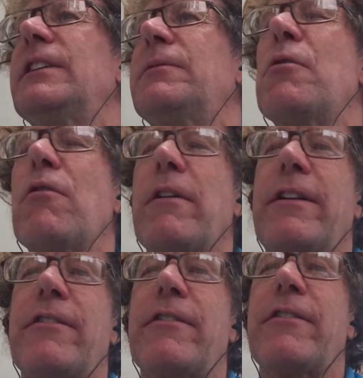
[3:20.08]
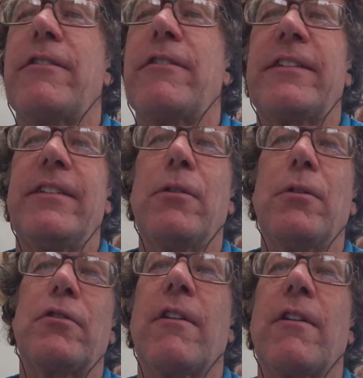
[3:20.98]
she's more interested in horse
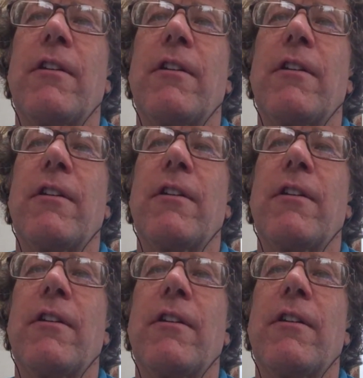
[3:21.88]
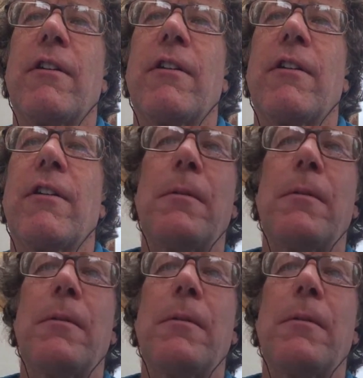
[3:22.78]
riding, so she does that more.